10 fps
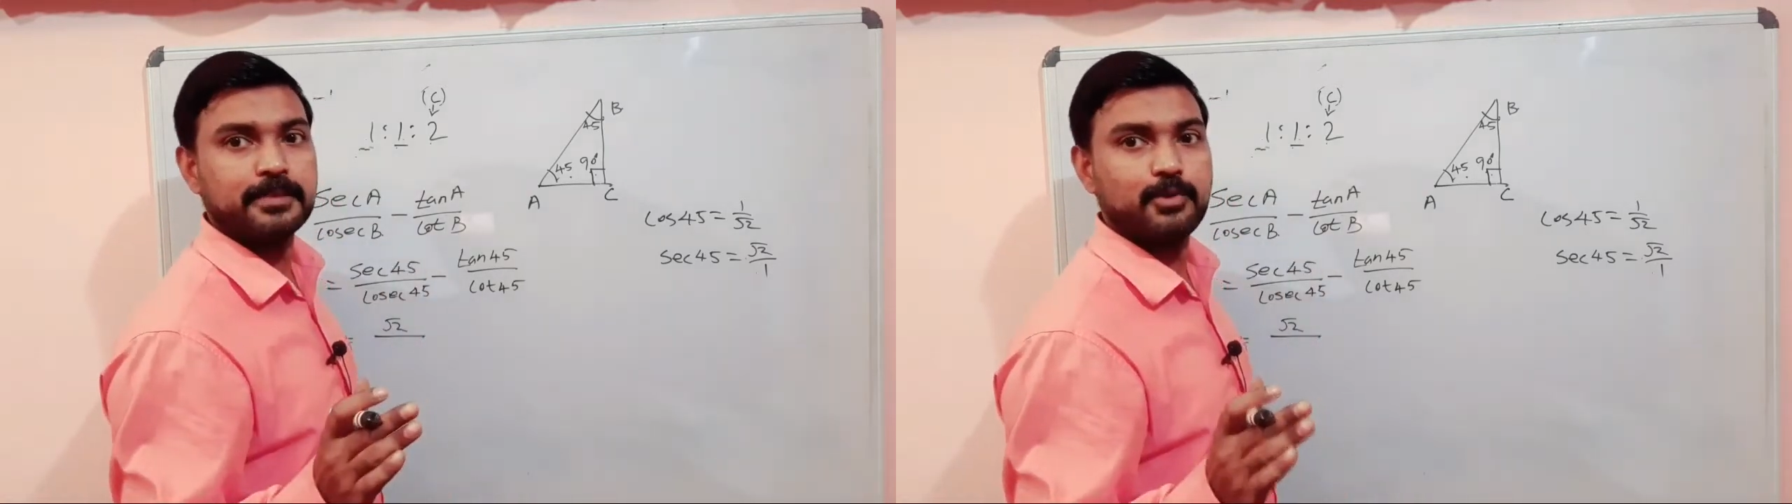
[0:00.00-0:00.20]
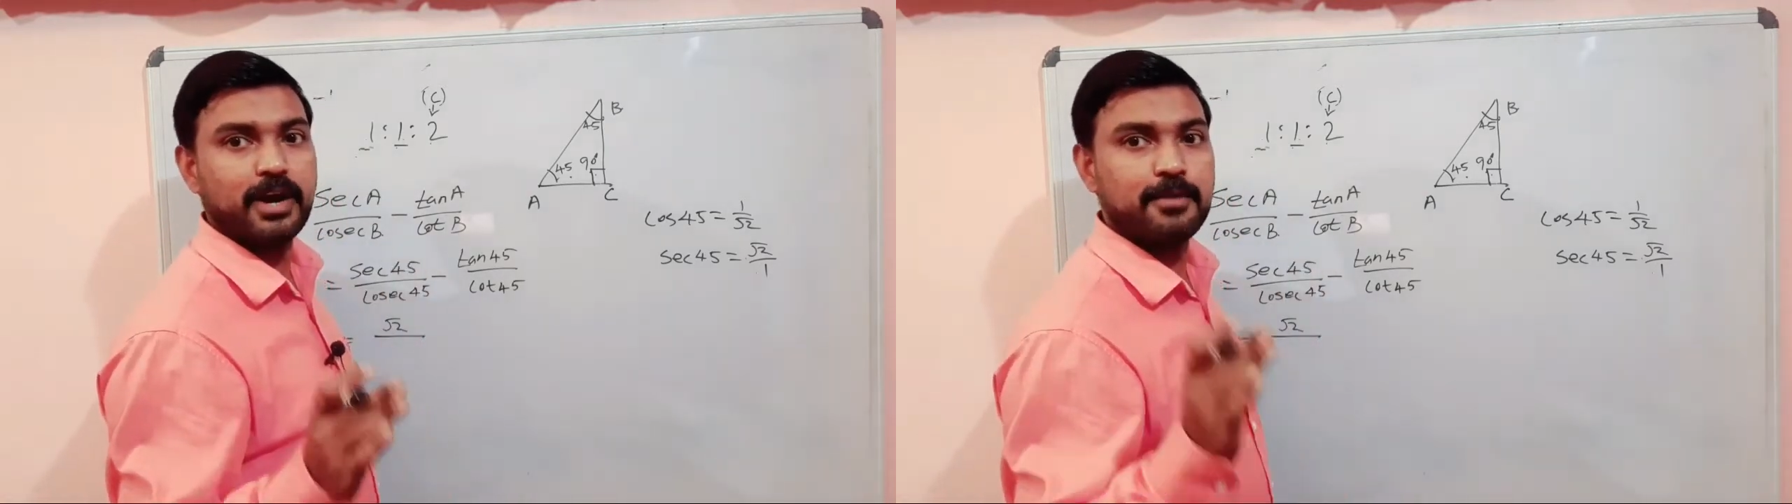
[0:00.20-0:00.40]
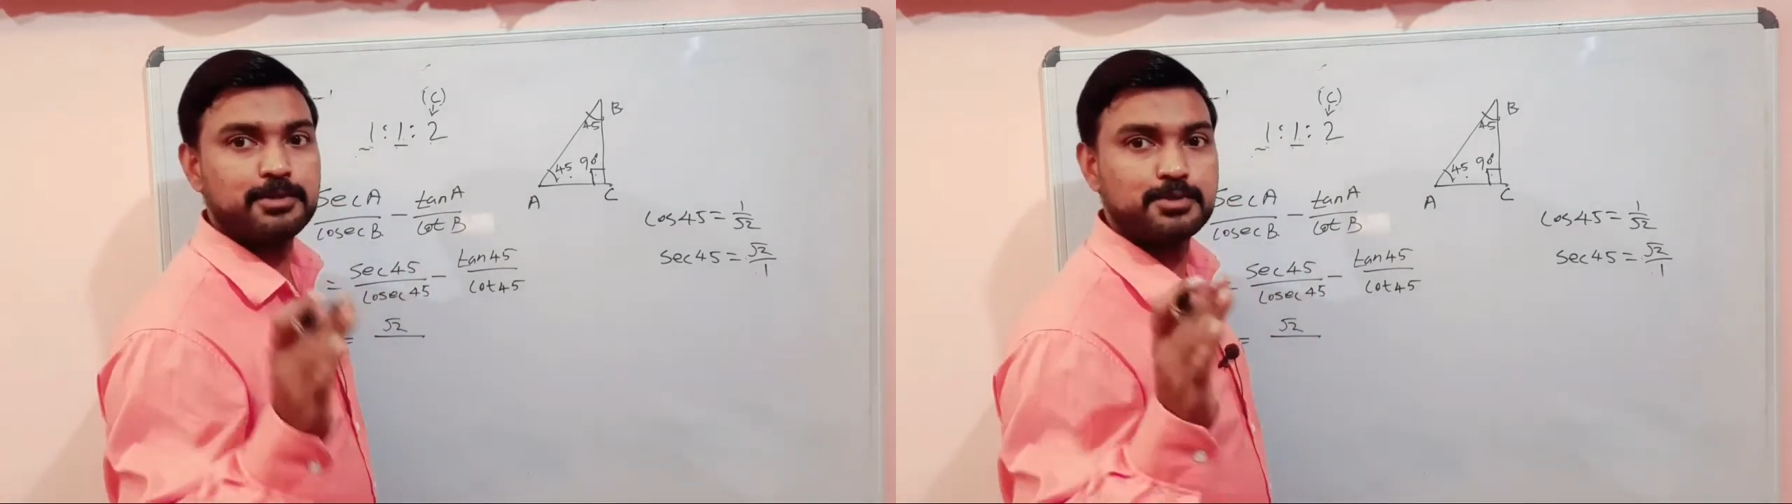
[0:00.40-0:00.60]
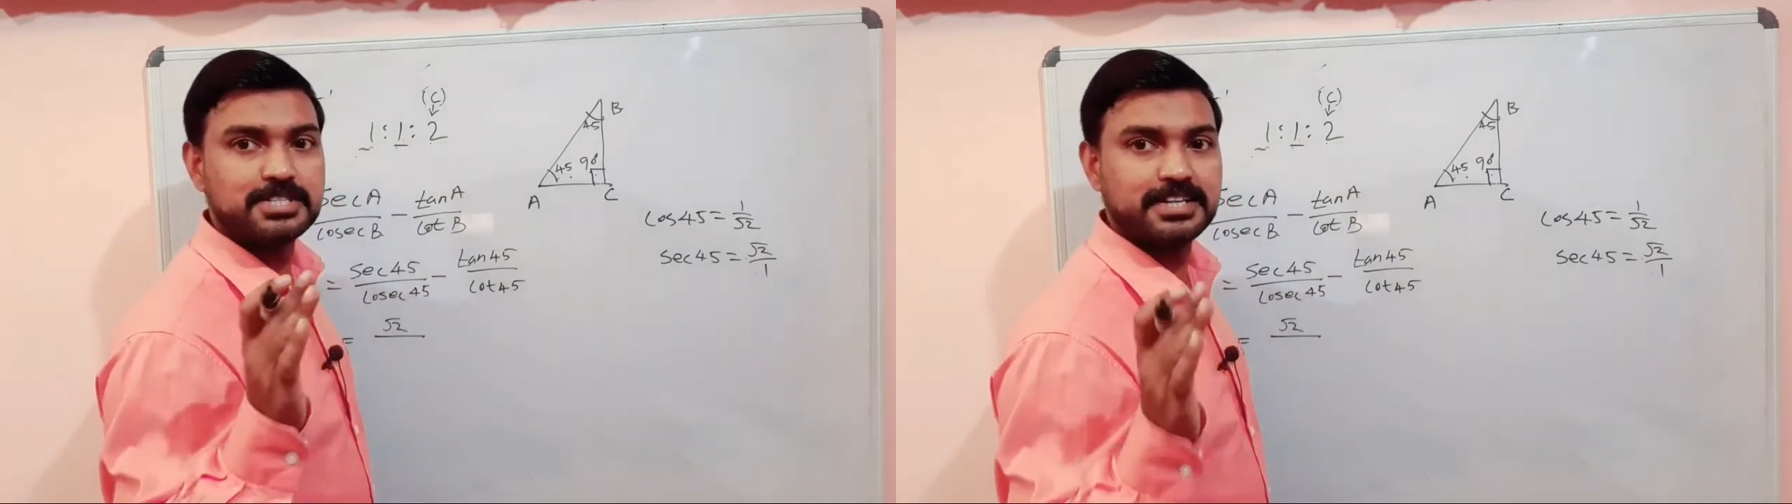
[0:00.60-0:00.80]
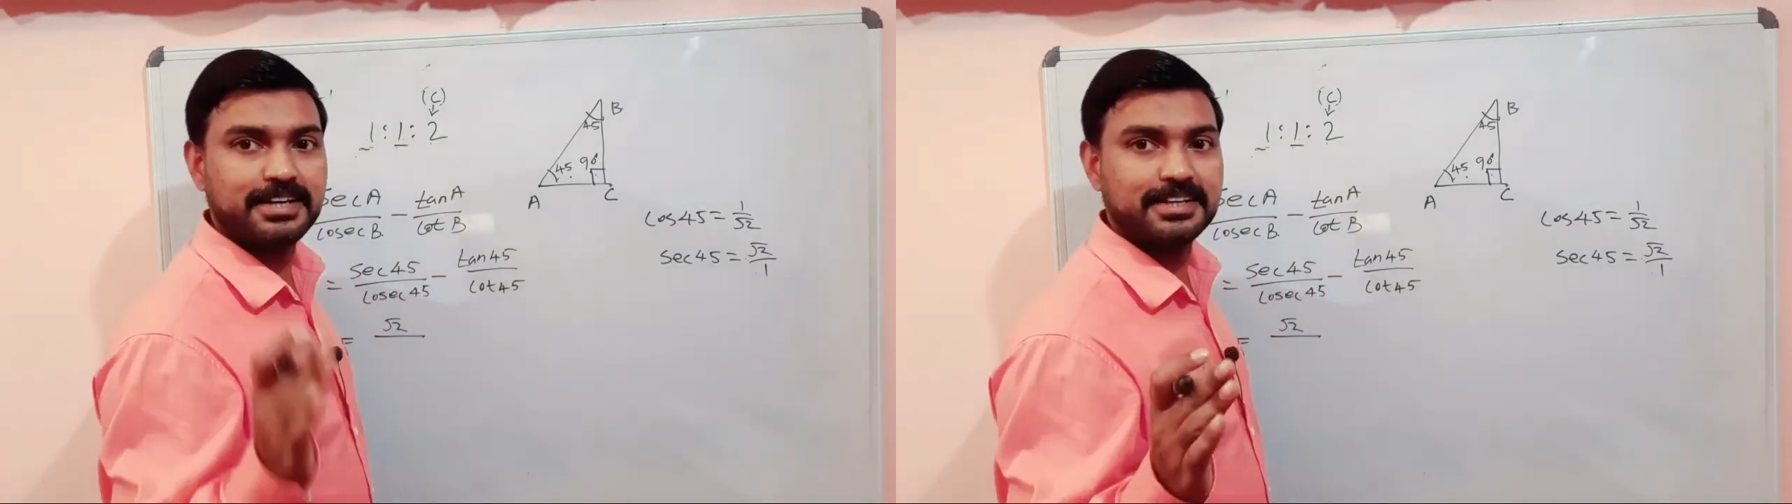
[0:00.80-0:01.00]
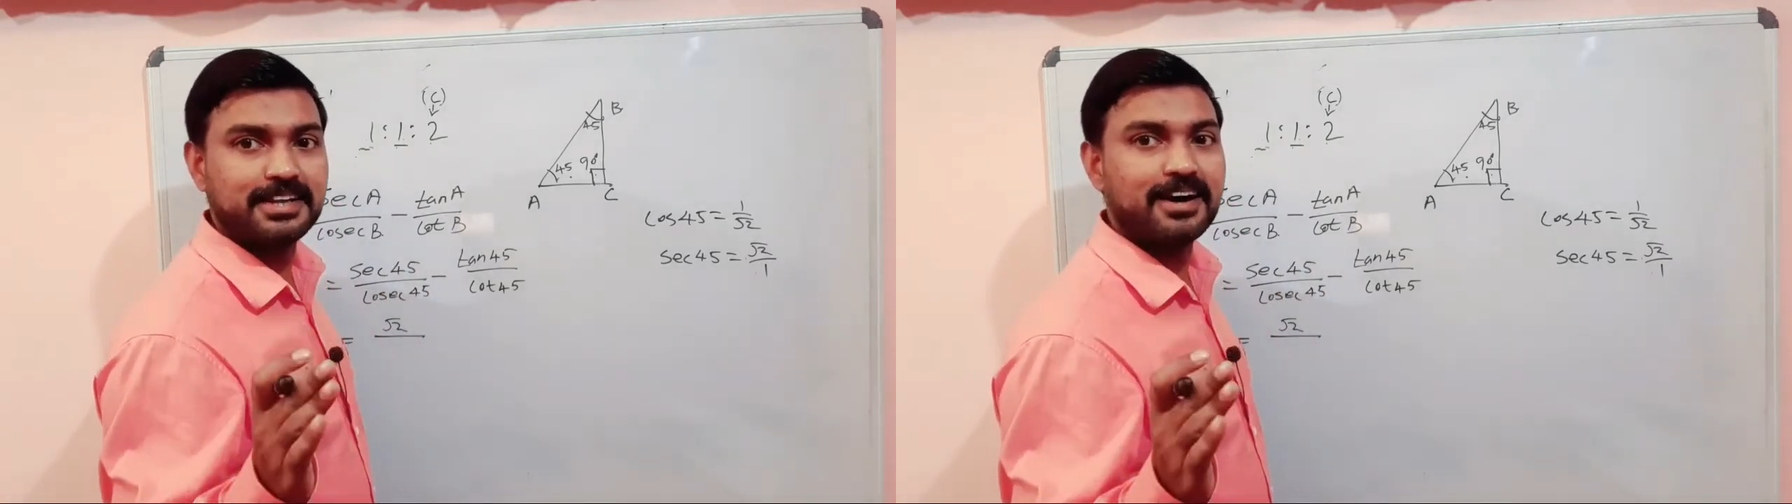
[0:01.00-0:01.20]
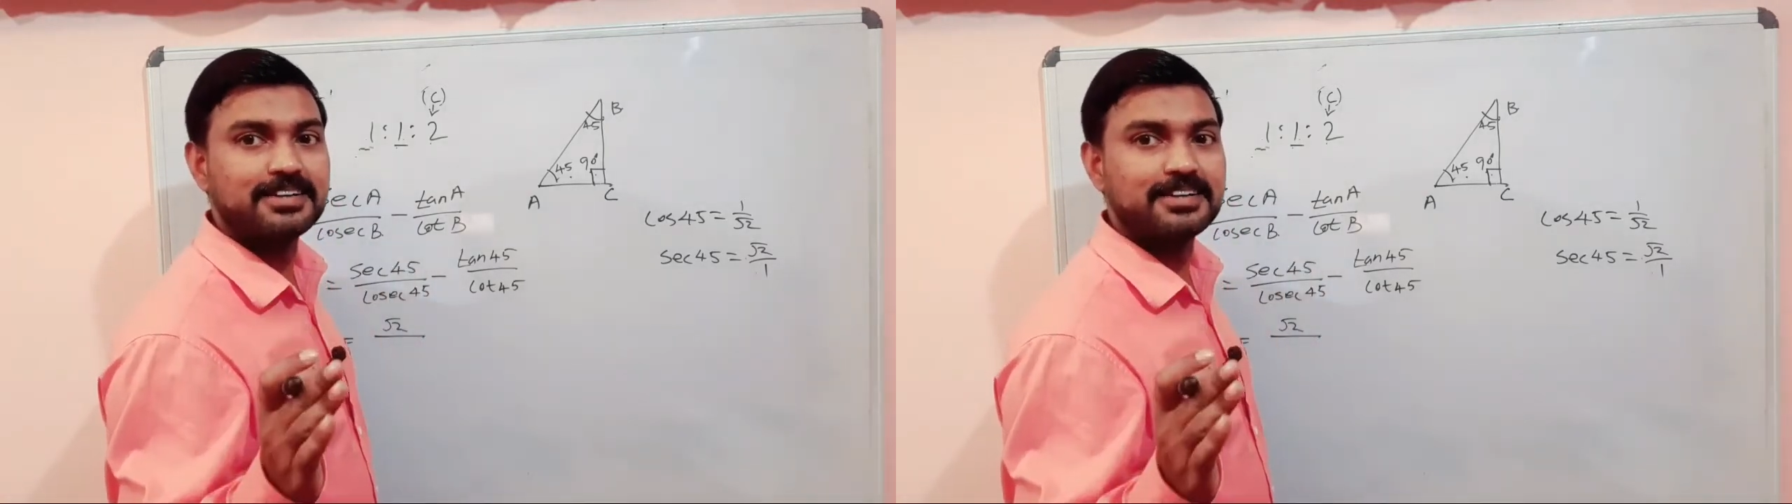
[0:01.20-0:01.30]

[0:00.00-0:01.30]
You have to study the